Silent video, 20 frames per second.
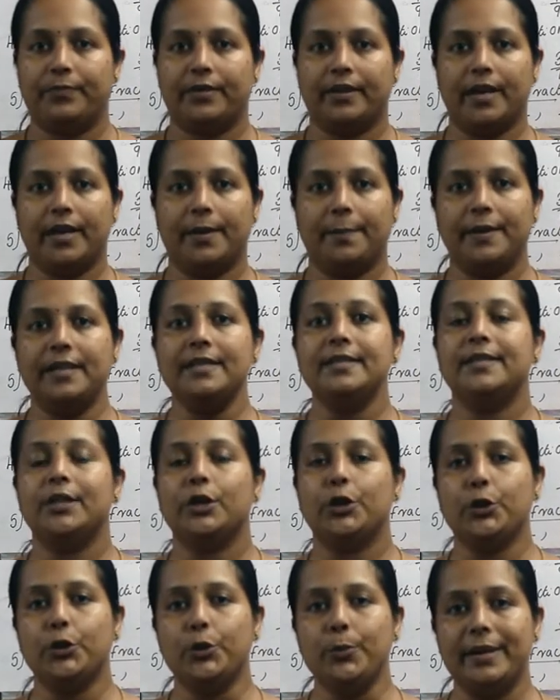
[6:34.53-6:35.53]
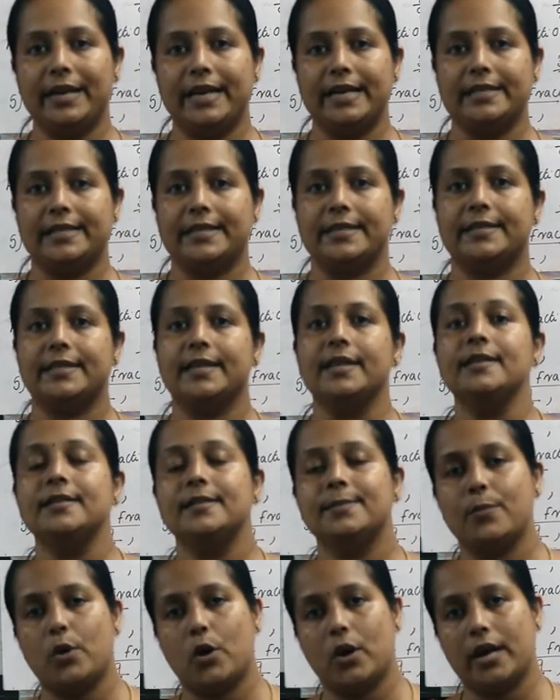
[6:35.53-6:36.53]
That means the numerator is the
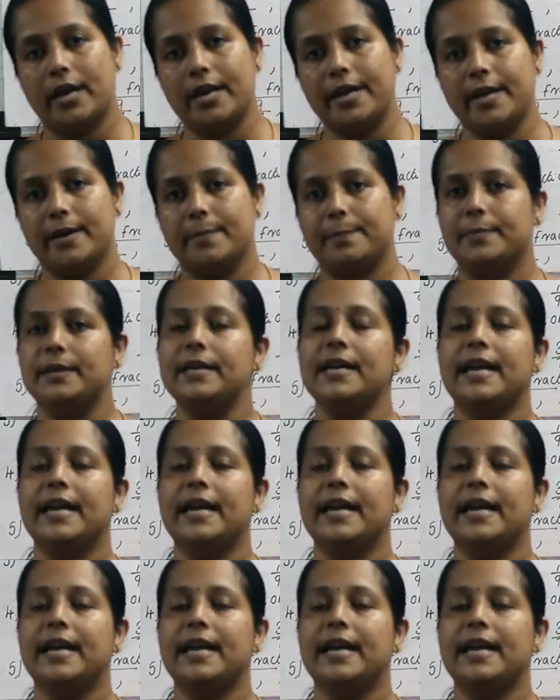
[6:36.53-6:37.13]
smaller number